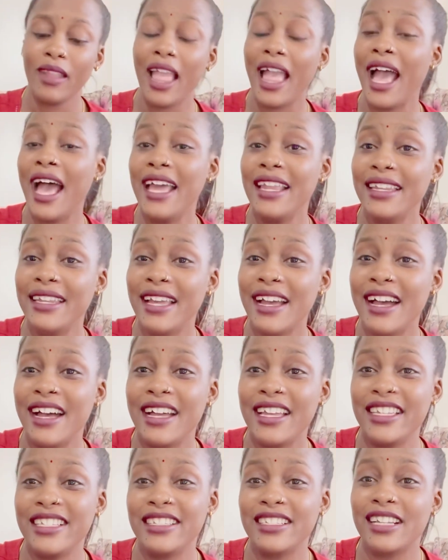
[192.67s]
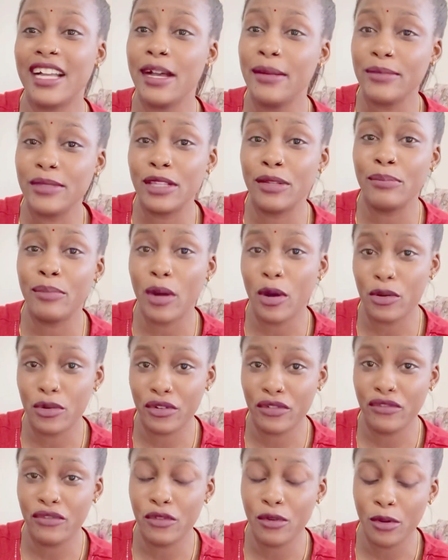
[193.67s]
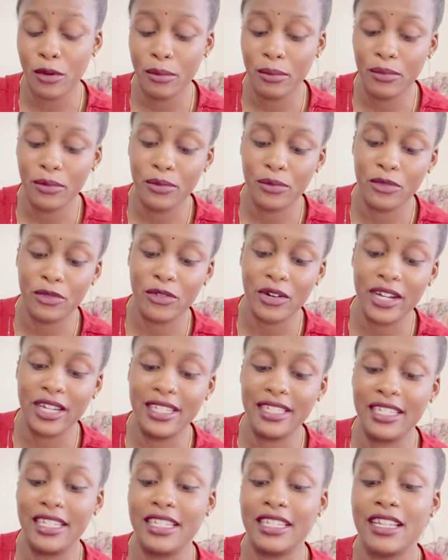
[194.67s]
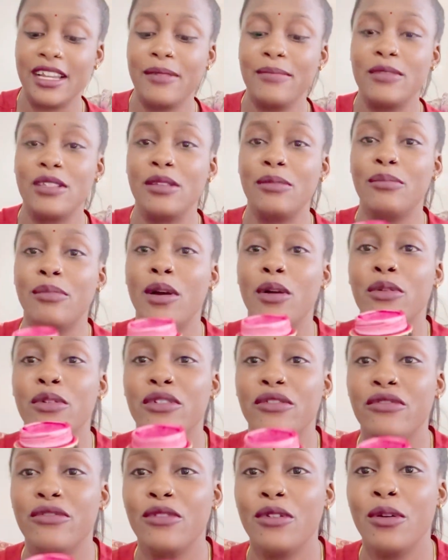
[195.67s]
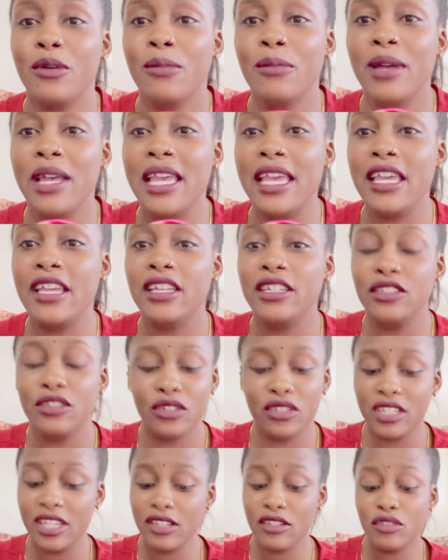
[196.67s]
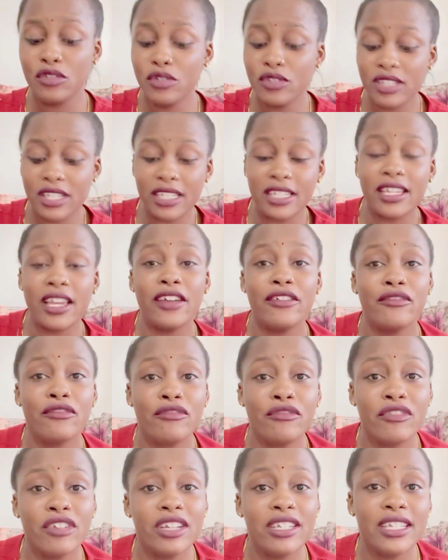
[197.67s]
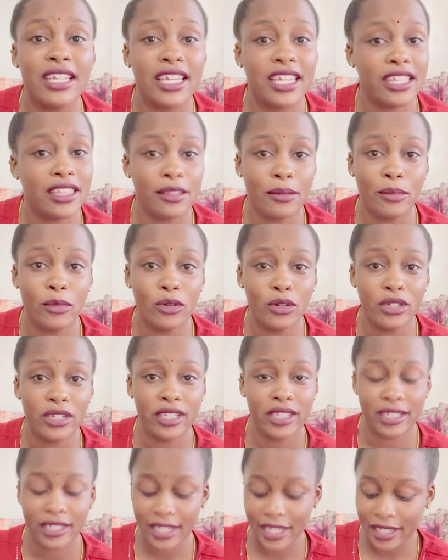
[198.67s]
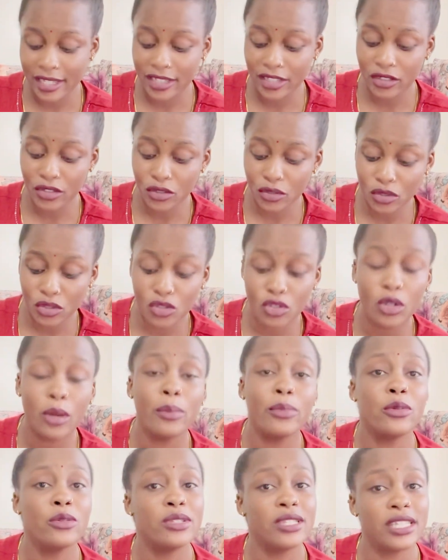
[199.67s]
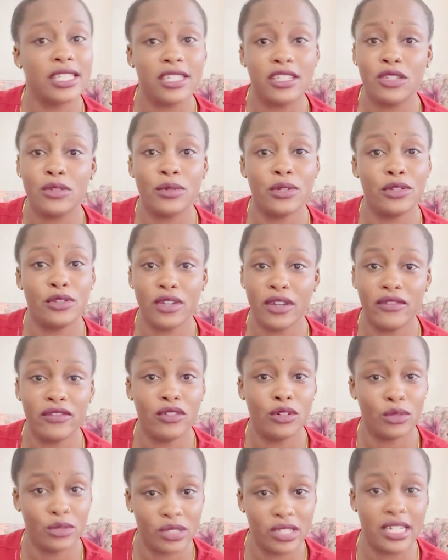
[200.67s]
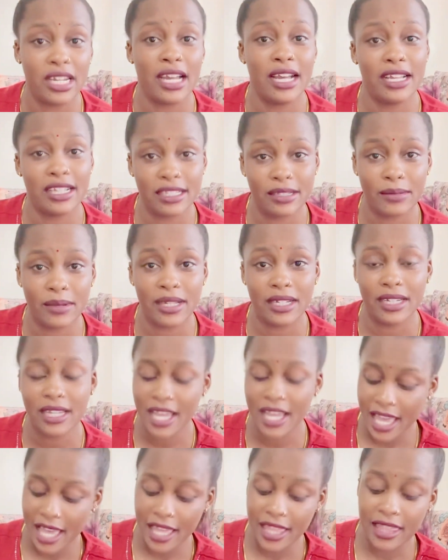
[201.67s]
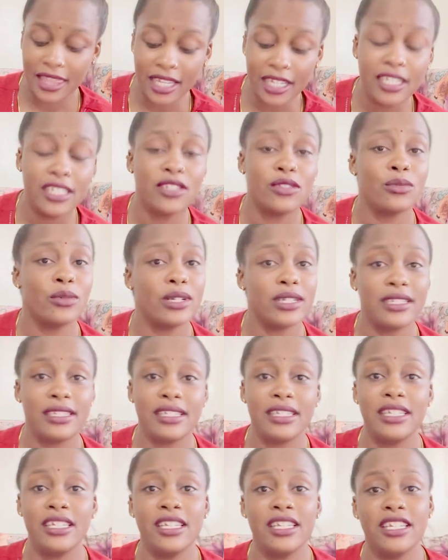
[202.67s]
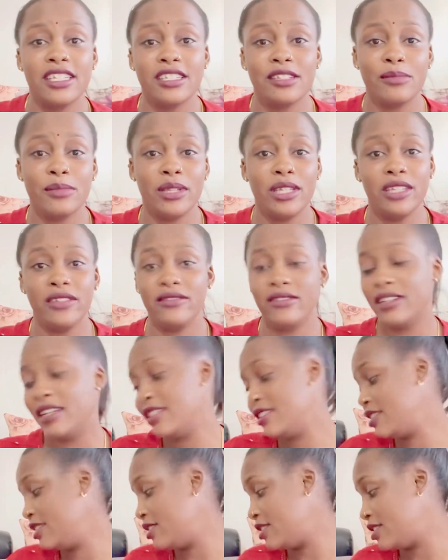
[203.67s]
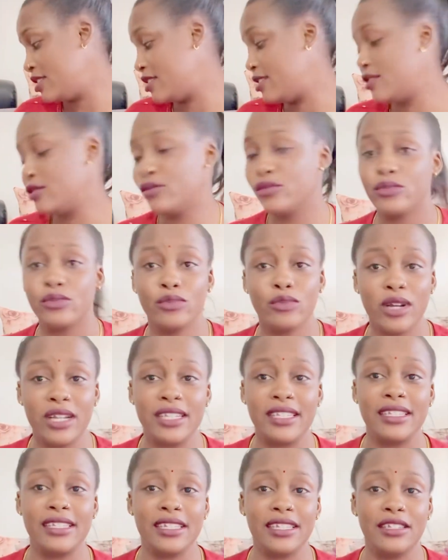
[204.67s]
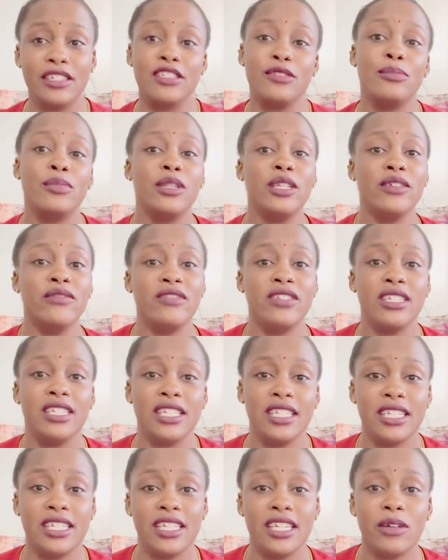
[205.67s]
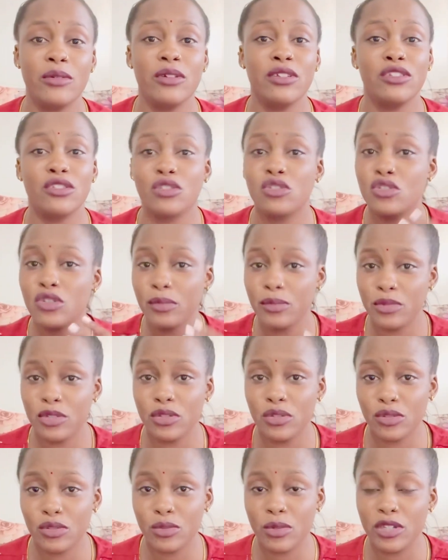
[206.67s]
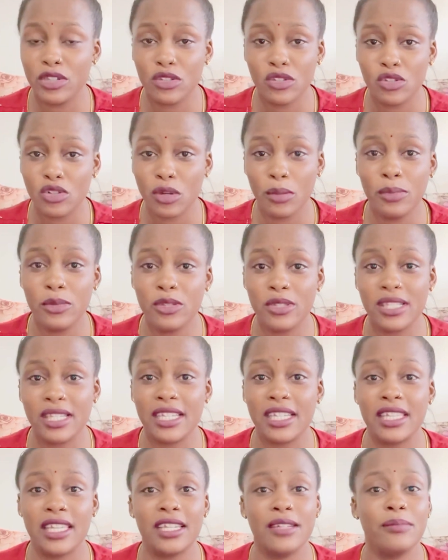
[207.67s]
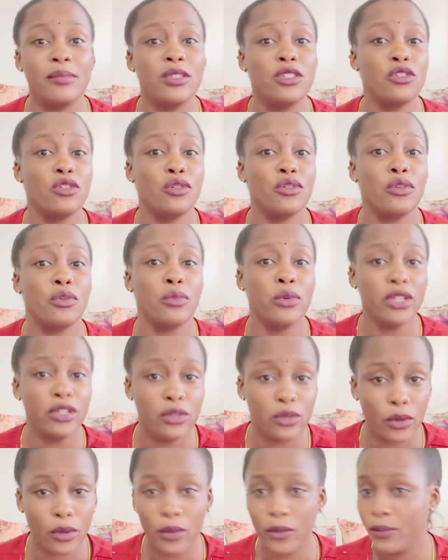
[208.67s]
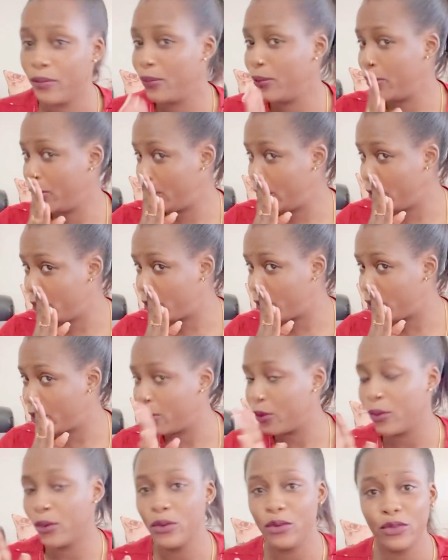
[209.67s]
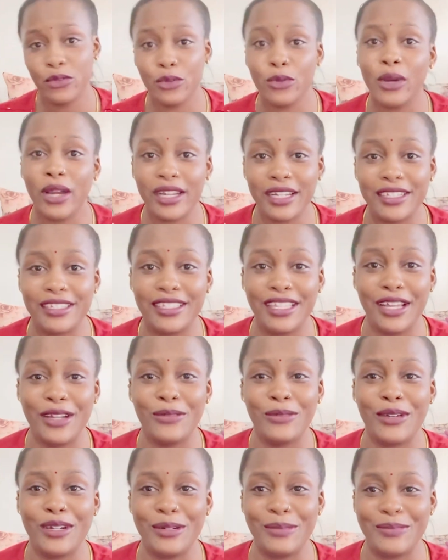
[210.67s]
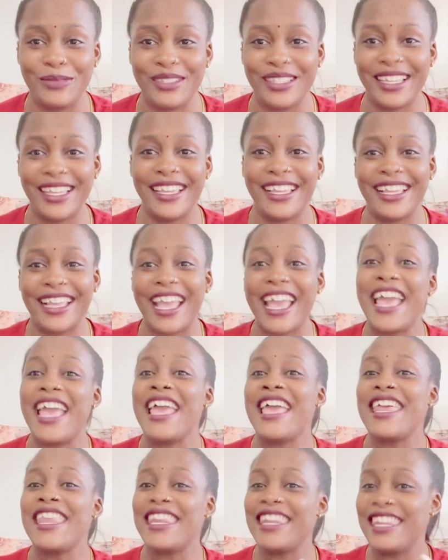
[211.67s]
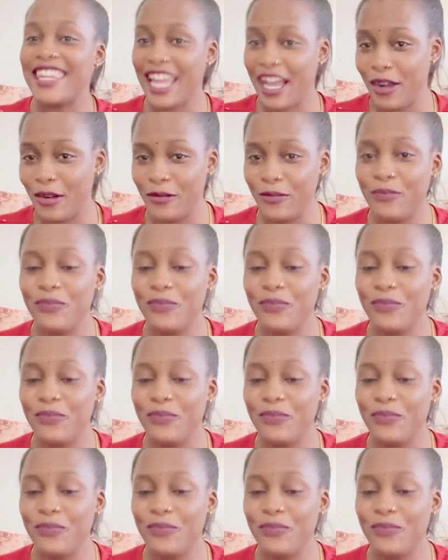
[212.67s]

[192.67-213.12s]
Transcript: and it comes in powder form, right? It comes in powder form. You just use it every day in the morning. Like you stop using it when you have lost a husband. That is what Indians believe. That is what is believed in India. When you stop using it, that means you're a widow. You understand what I'm saying? Now,